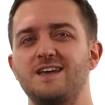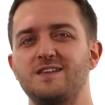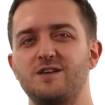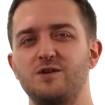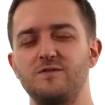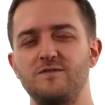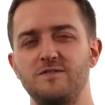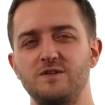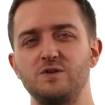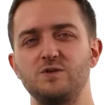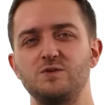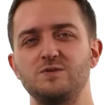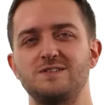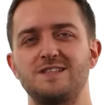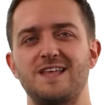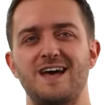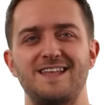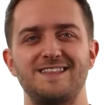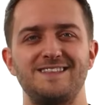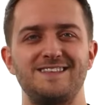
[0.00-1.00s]
that you've
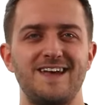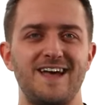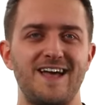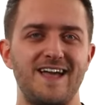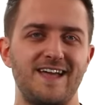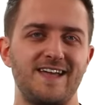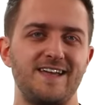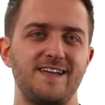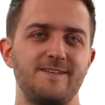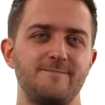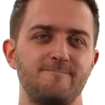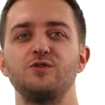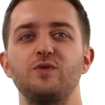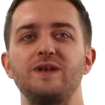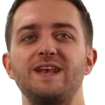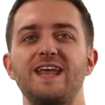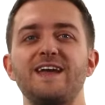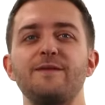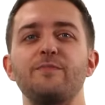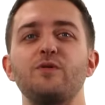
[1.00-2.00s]
used that day. To
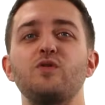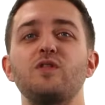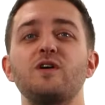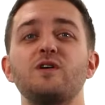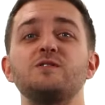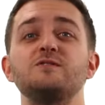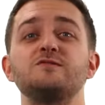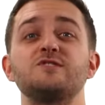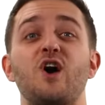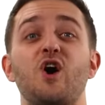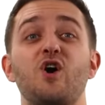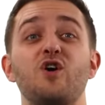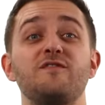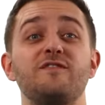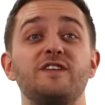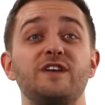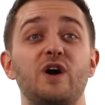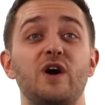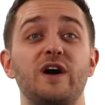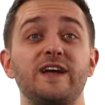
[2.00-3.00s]
enable those
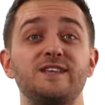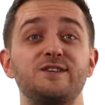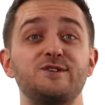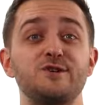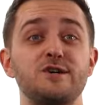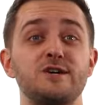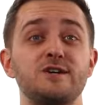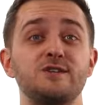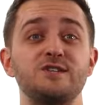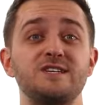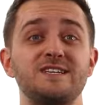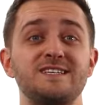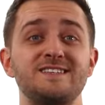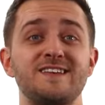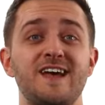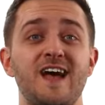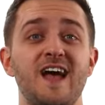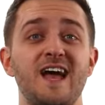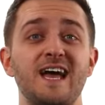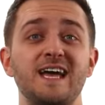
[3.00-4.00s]
overnight
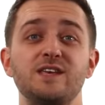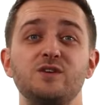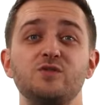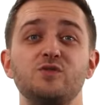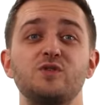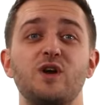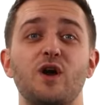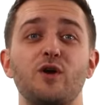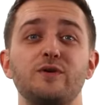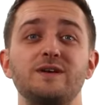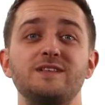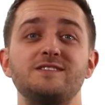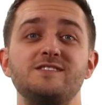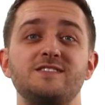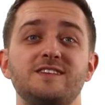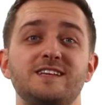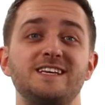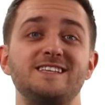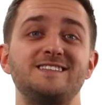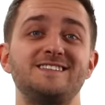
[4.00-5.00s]
charges, you're going
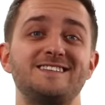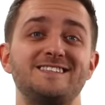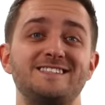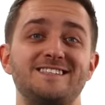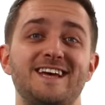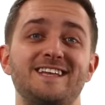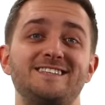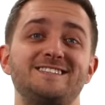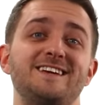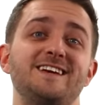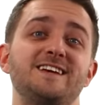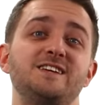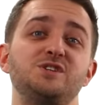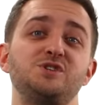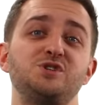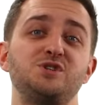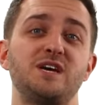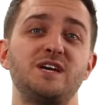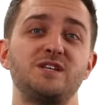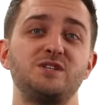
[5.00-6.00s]
to need to set a
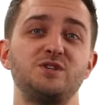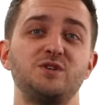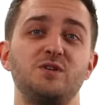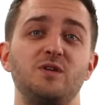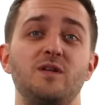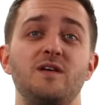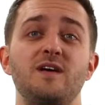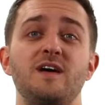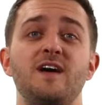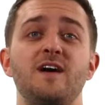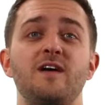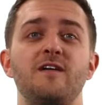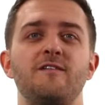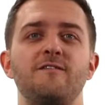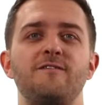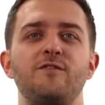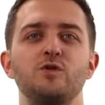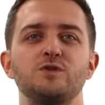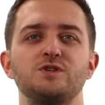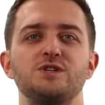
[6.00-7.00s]
schedule.
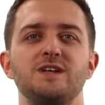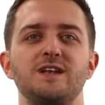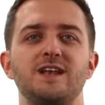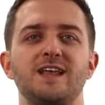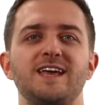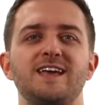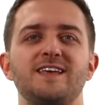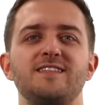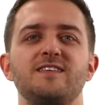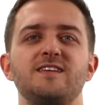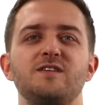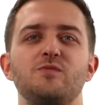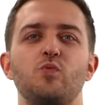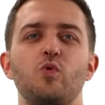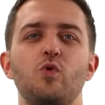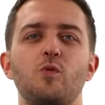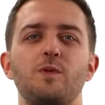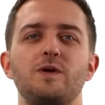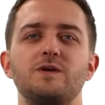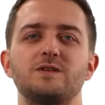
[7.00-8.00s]
Fortunately, the
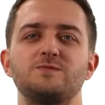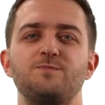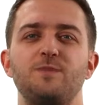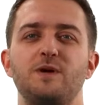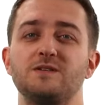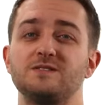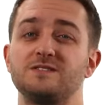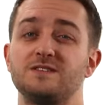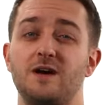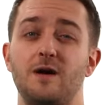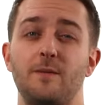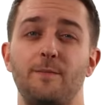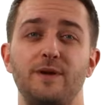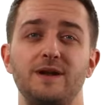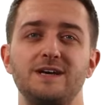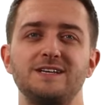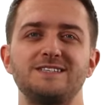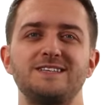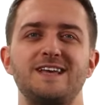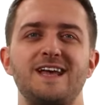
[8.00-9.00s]
Wallbox Pulsar
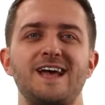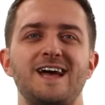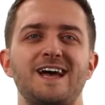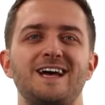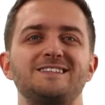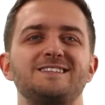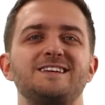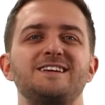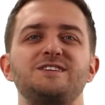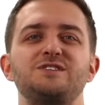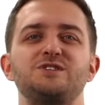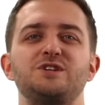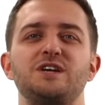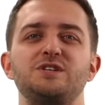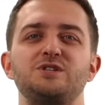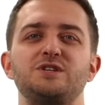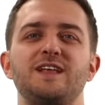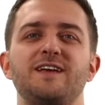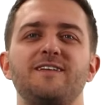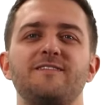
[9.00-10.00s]
Plus has a
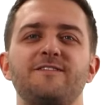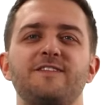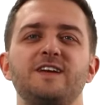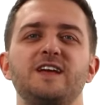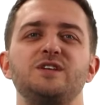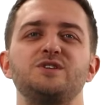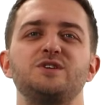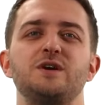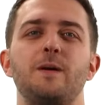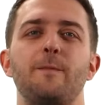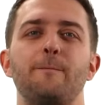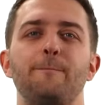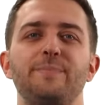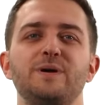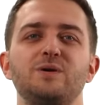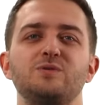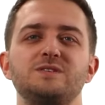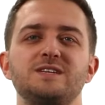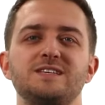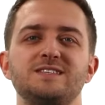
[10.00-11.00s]
scheduling feature
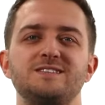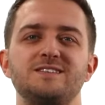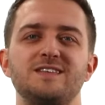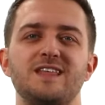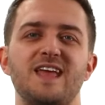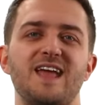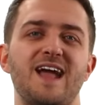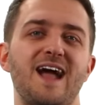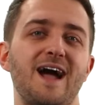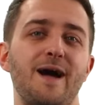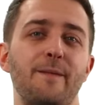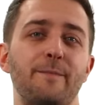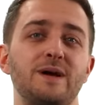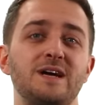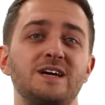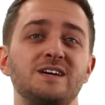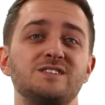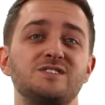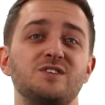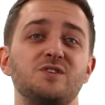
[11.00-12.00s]
built into the app,
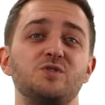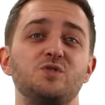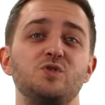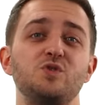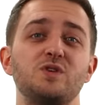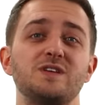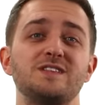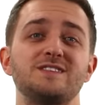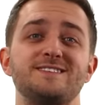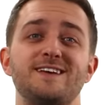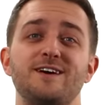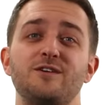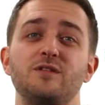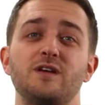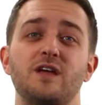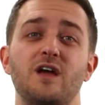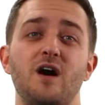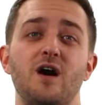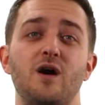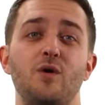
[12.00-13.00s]
so you can tell
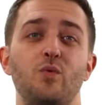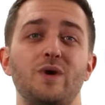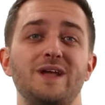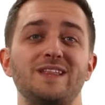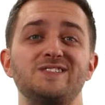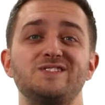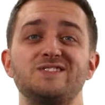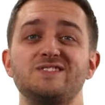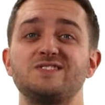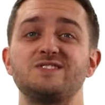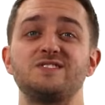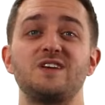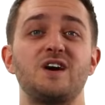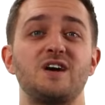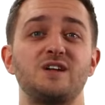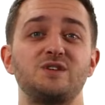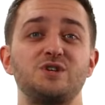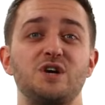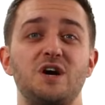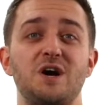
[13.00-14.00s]
the car when to
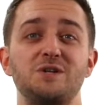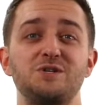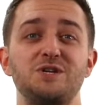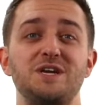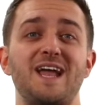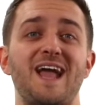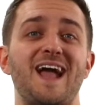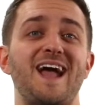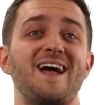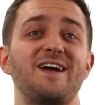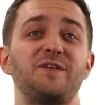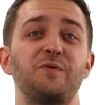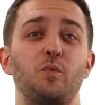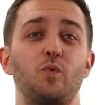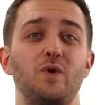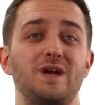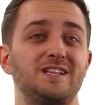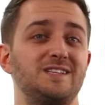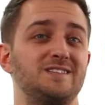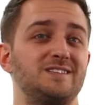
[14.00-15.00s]
start charging
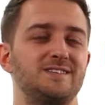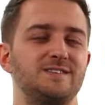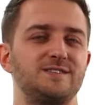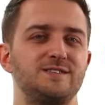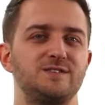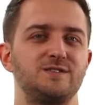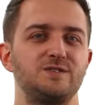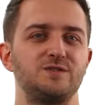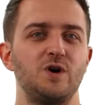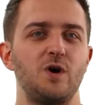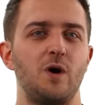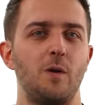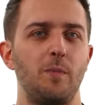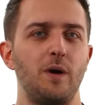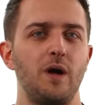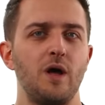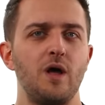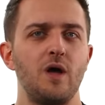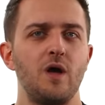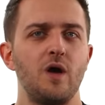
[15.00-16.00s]
and when to
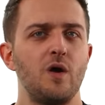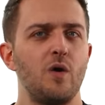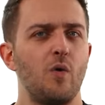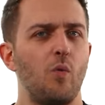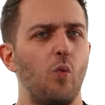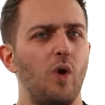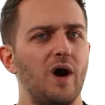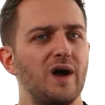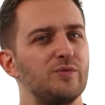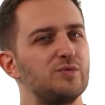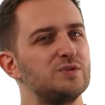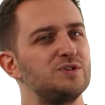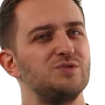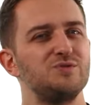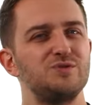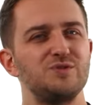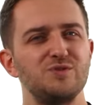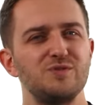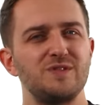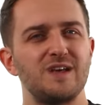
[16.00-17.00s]
stop. Why would
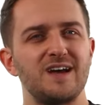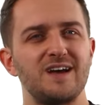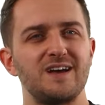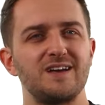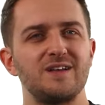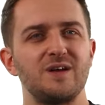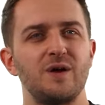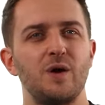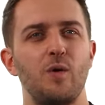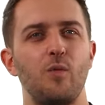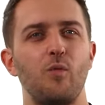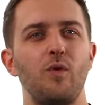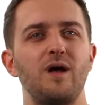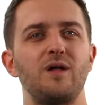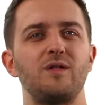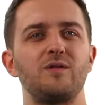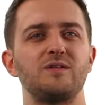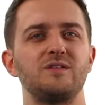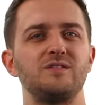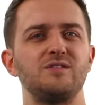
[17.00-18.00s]
you do that?
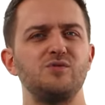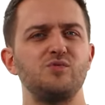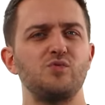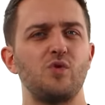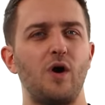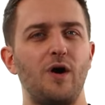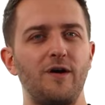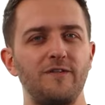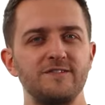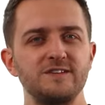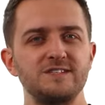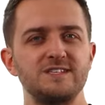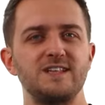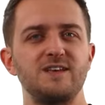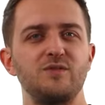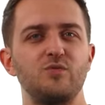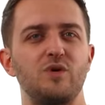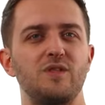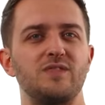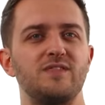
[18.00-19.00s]
Well, you
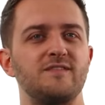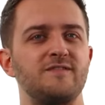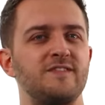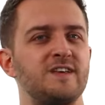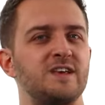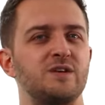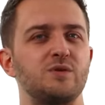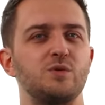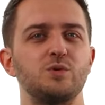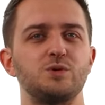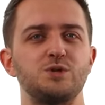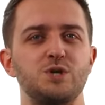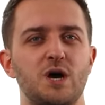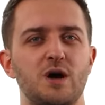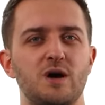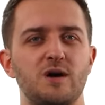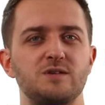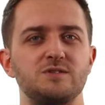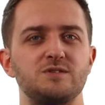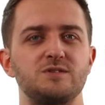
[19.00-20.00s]
obviously want the vehicle
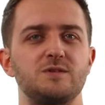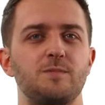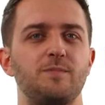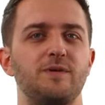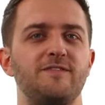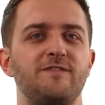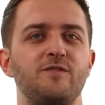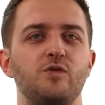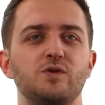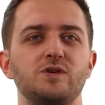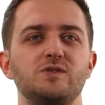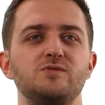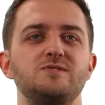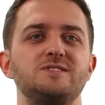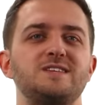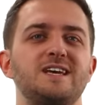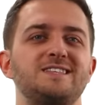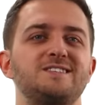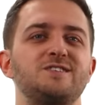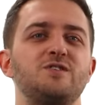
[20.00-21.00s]
charged before you
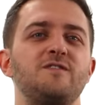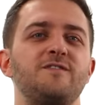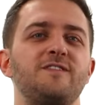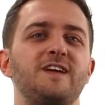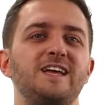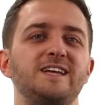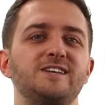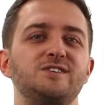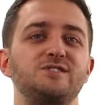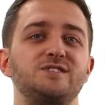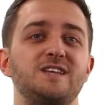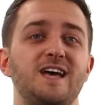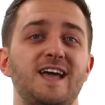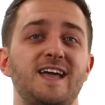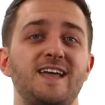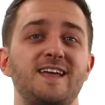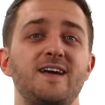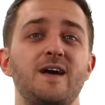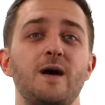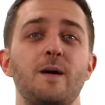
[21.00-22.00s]
set off each
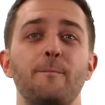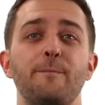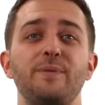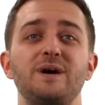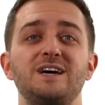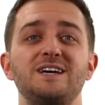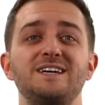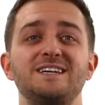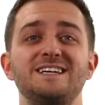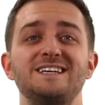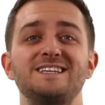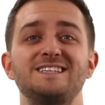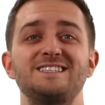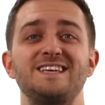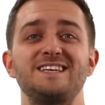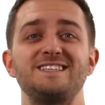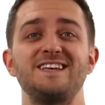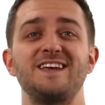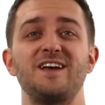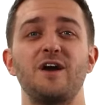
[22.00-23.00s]
day, but
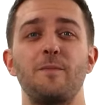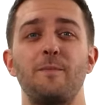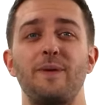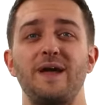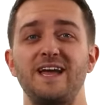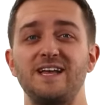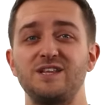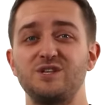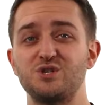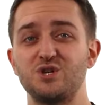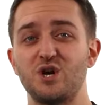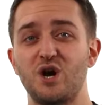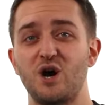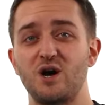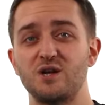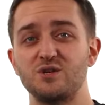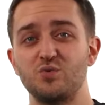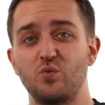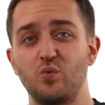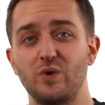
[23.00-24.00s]
setting up a
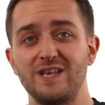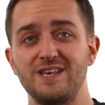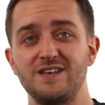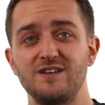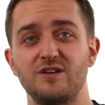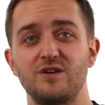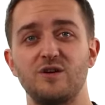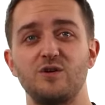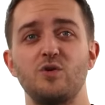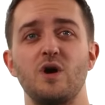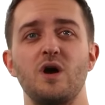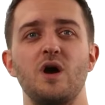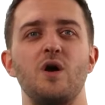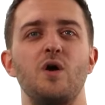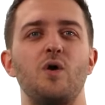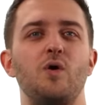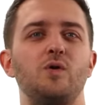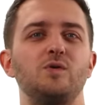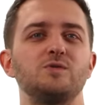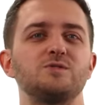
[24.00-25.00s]
charge window
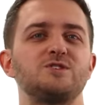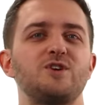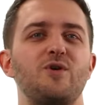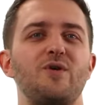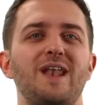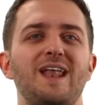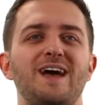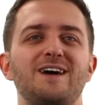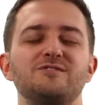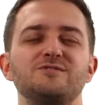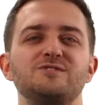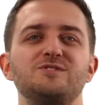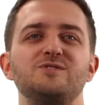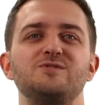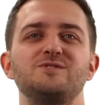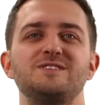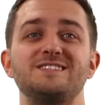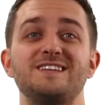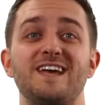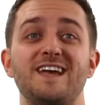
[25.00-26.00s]
also allows
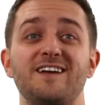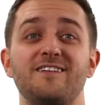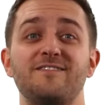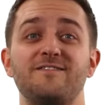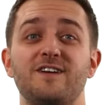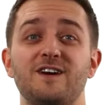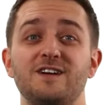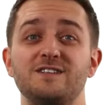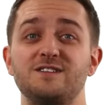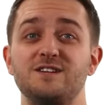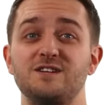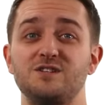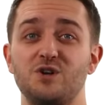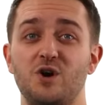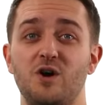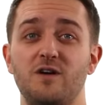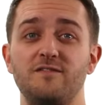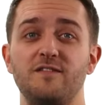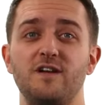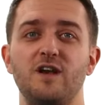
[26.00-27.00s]
you to take advantage
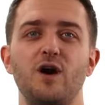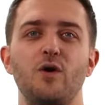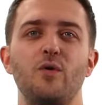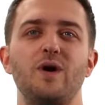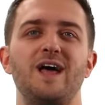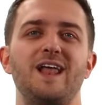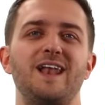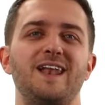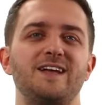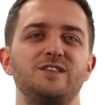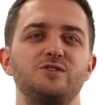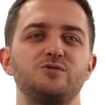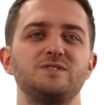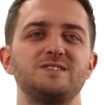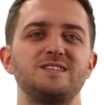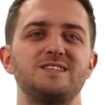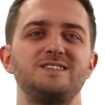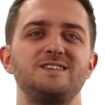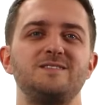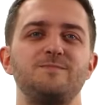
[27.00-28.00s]
of lower
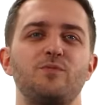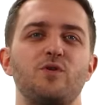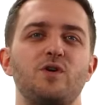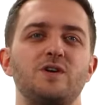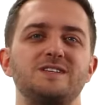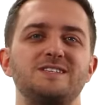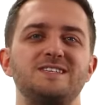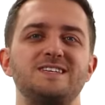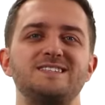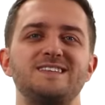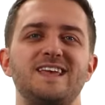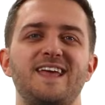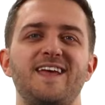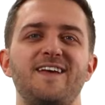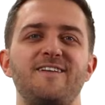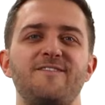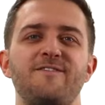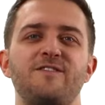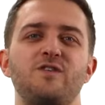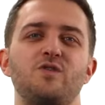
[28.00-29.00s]
electricity prices
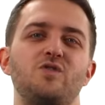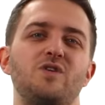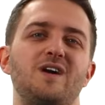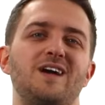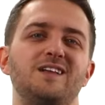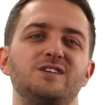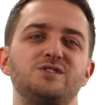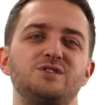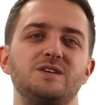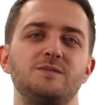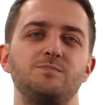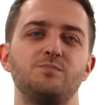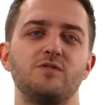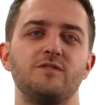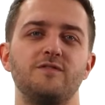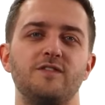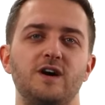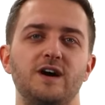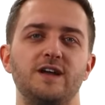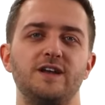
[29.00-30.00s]
if your energy
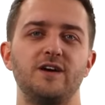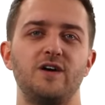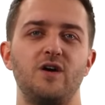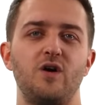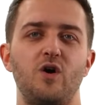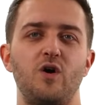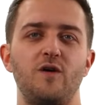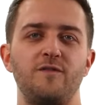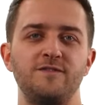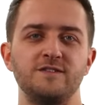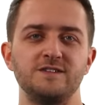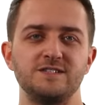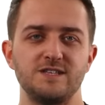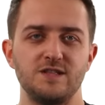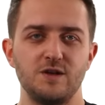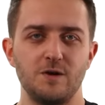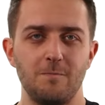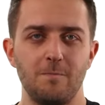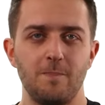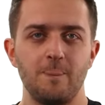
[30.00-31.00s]
provider offers
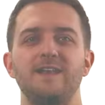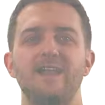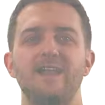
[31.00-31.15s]
them.